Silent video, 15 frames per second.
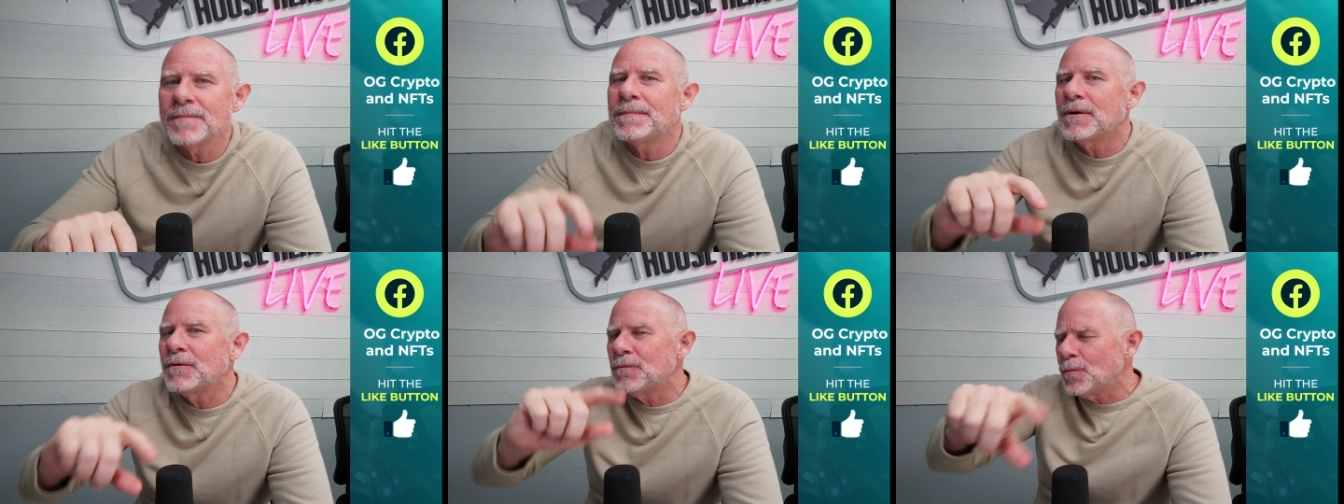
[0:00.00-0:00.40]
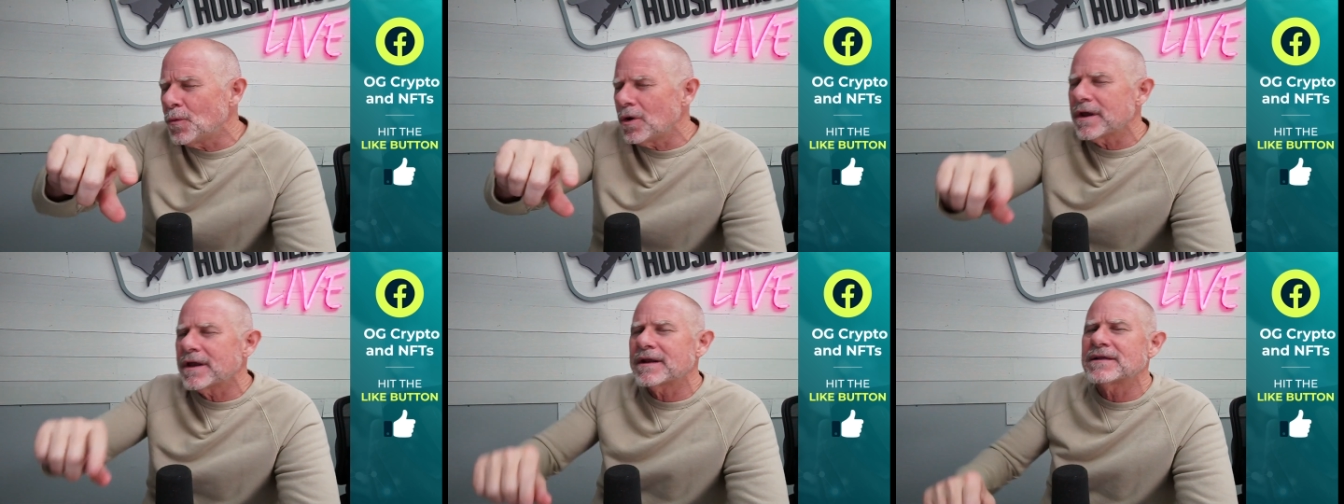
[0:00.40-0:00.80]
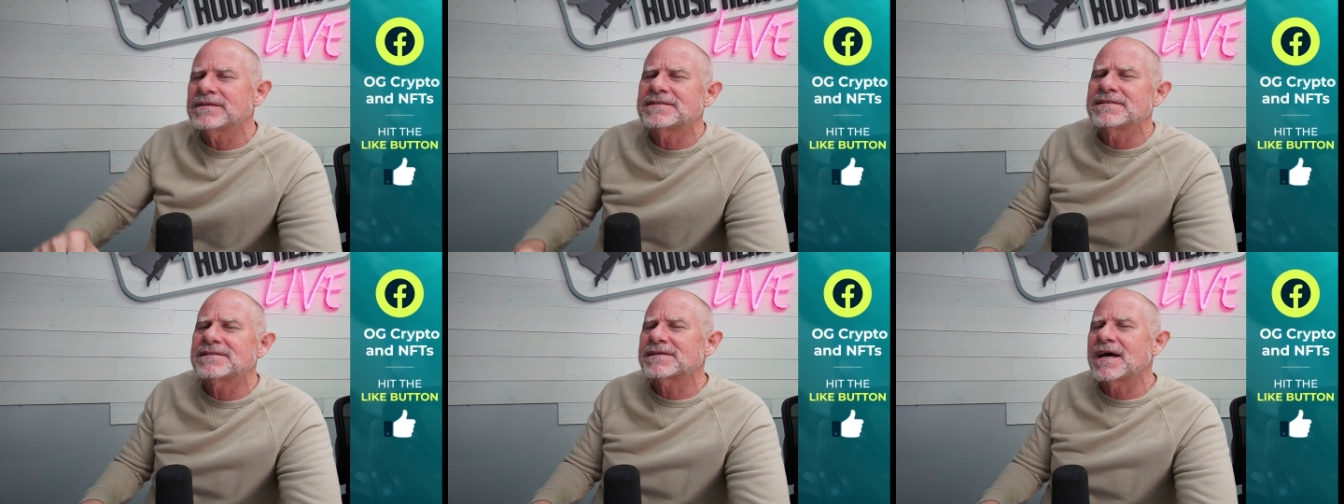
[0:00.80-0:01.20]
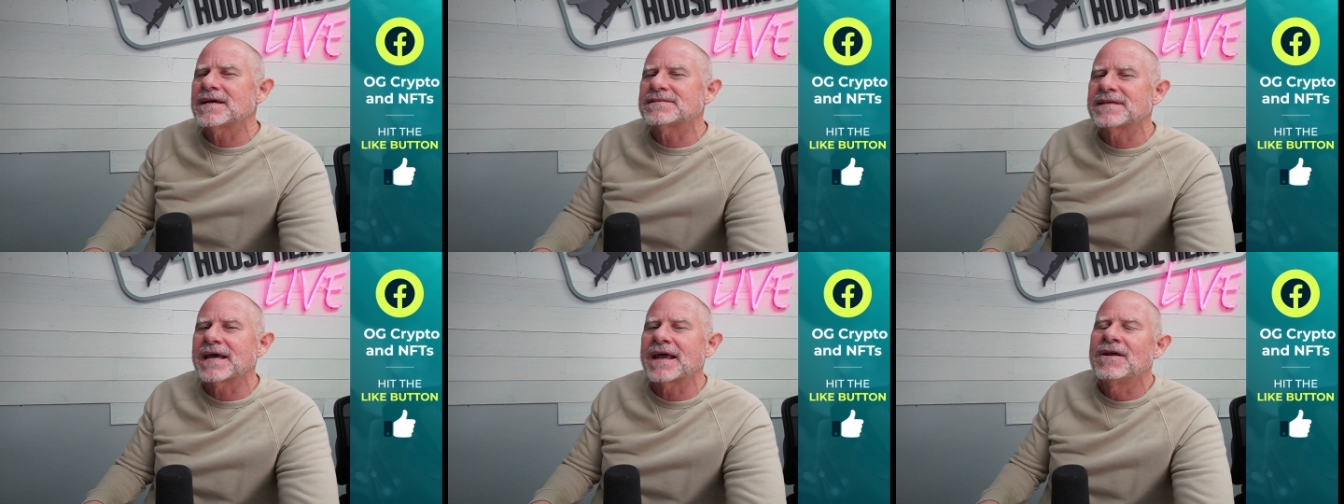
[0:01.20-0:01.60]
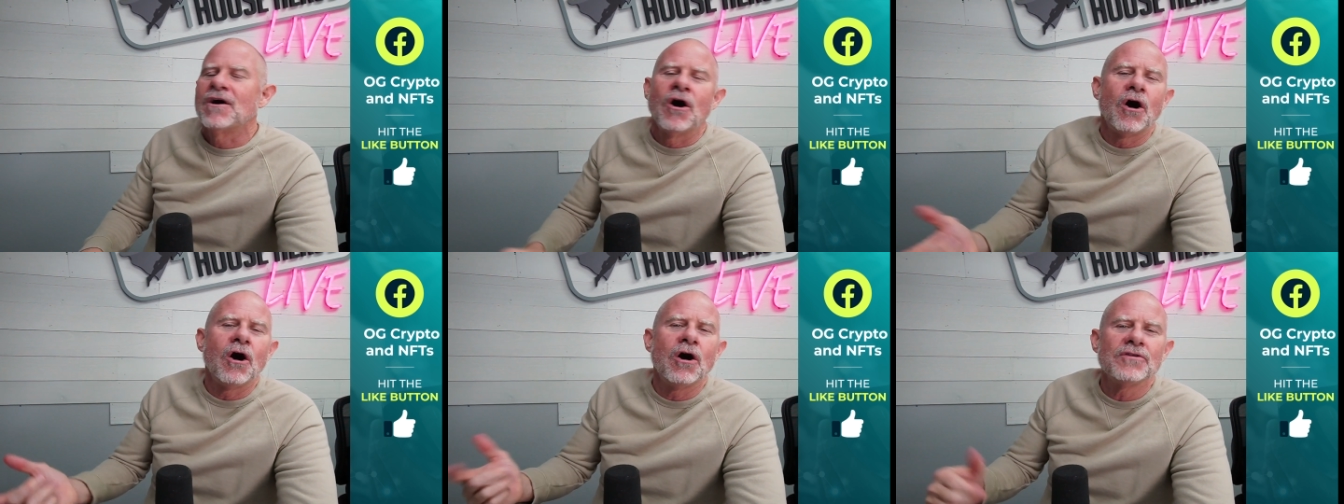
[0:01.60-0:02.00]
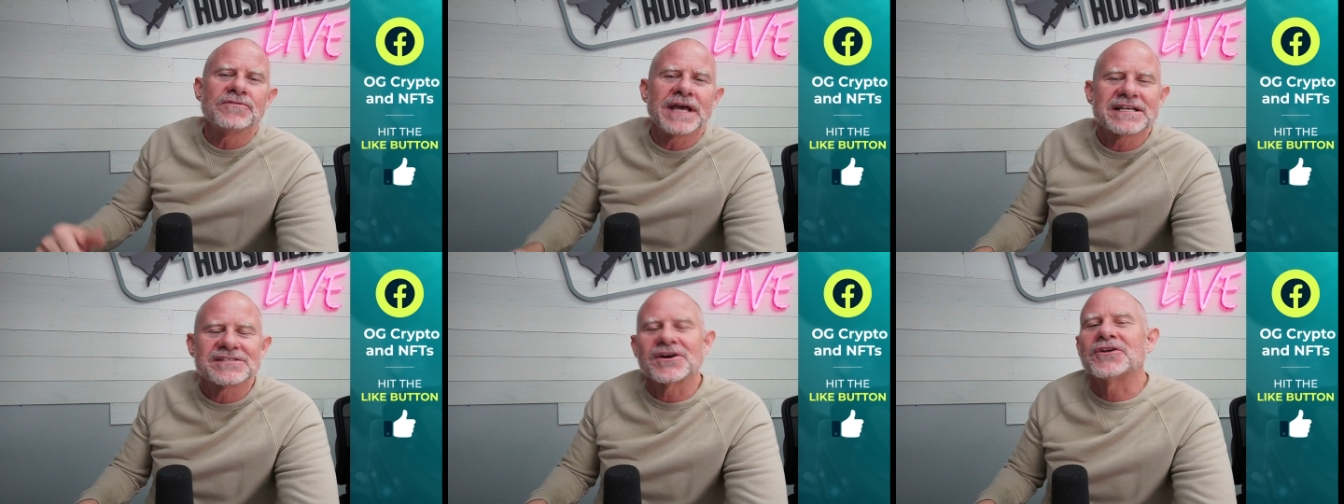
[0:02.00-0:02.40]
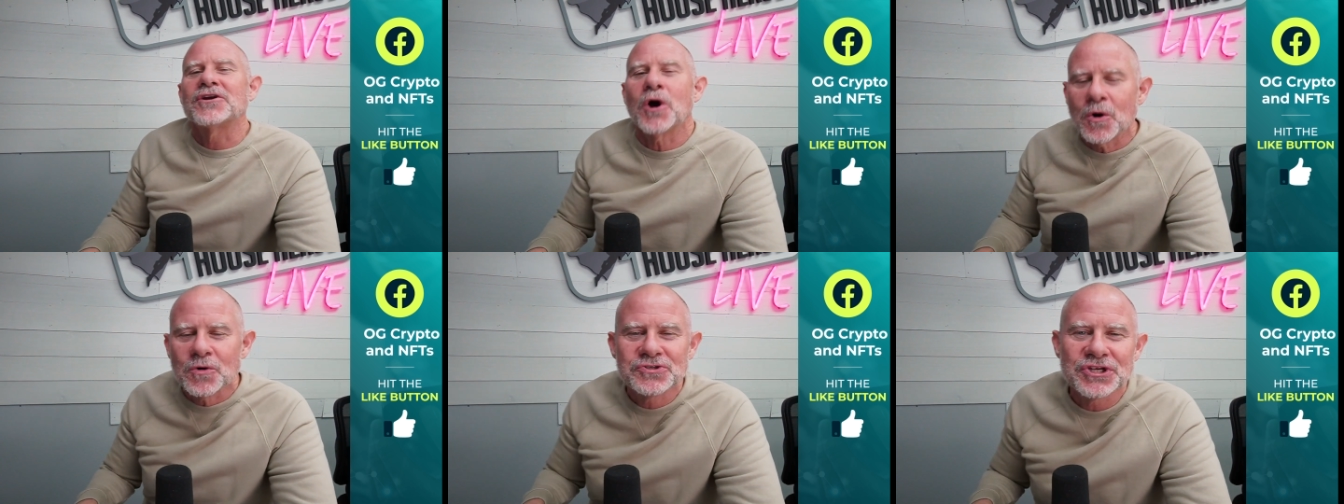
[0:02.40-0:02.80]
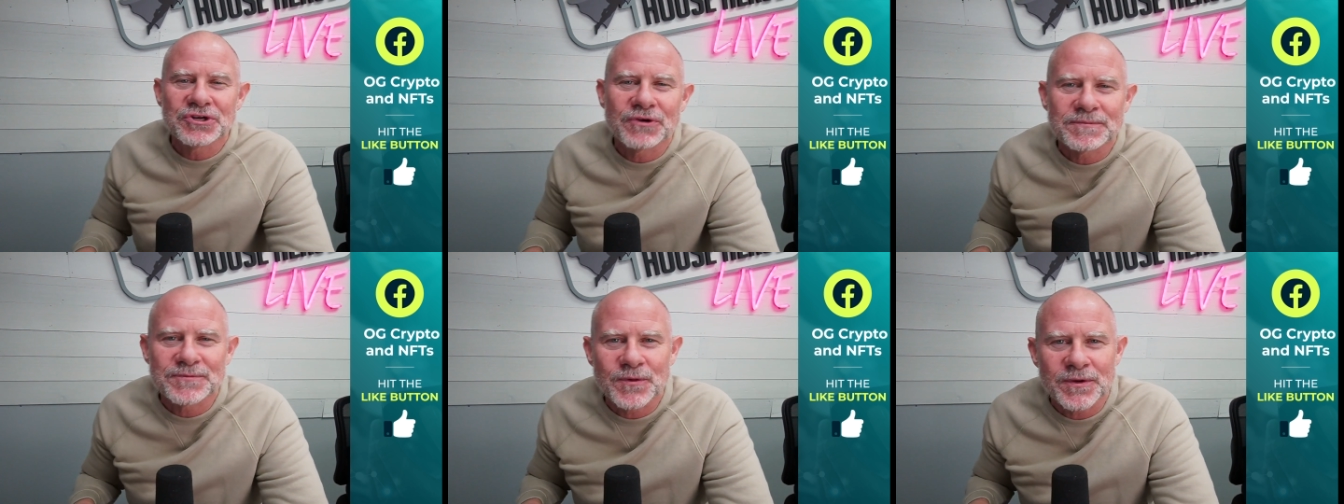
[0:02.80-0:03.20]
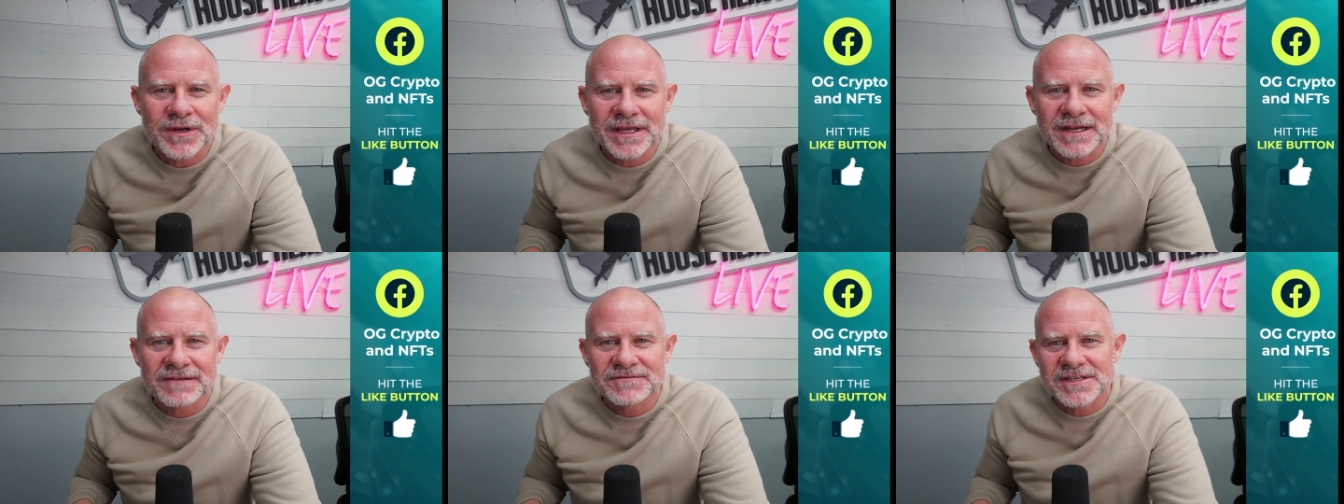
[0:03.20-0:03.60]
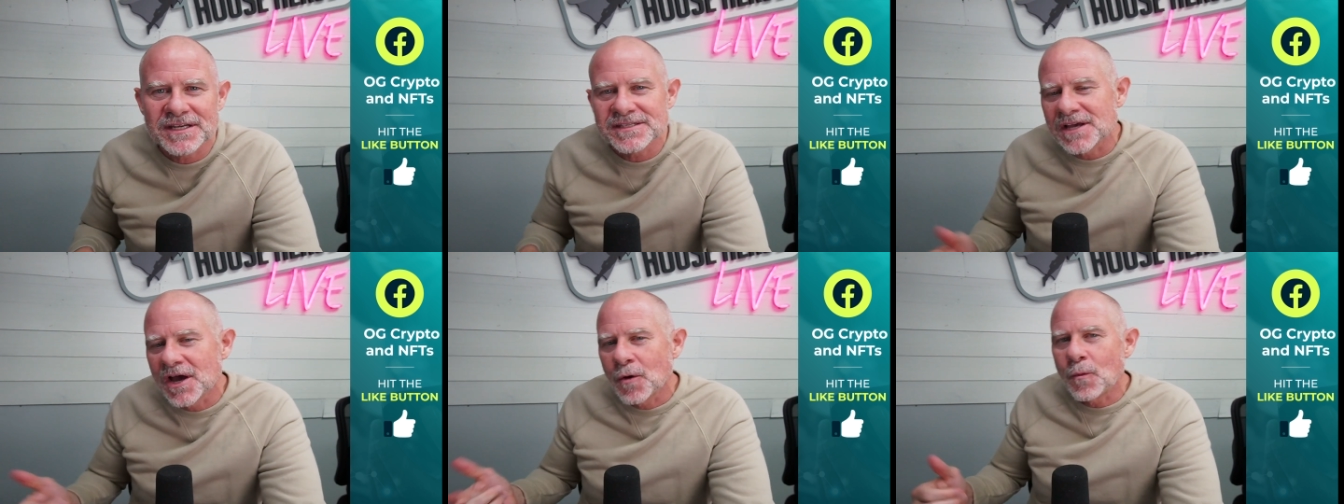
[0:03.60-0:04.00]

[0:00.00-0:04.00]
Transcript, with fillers: but we're going to discuss that all next on O G Crypto and N F Ts.